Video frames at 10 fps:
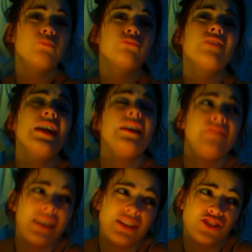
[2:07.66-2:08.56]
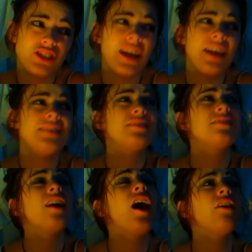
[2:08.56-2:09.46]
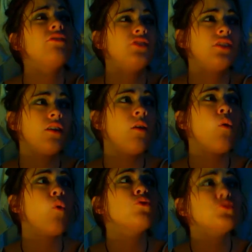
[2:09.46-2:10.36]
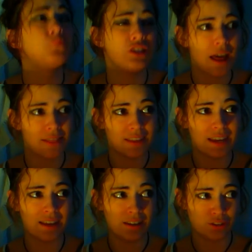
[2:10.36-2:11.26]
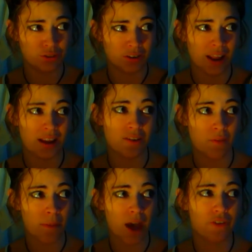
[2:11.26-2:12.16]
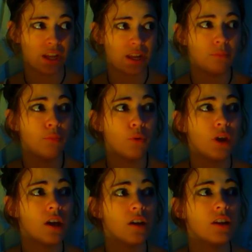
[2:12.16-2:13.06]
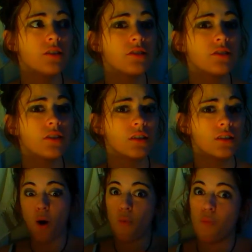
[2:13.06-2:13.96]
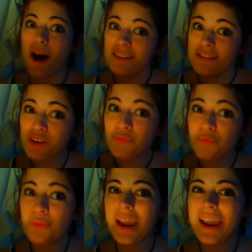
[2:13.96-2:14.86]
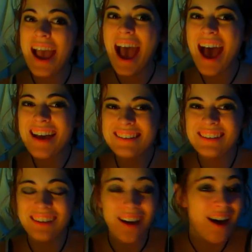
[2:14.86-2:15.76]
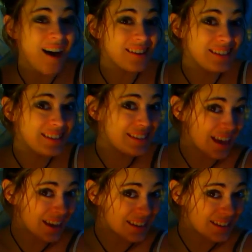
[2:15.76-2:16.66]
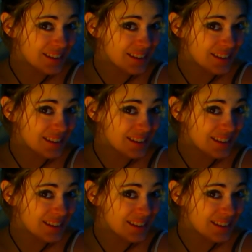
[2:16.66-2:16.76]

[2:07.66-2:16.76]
bravely chased after the horse which had that little Native American boy on it. What if we had a second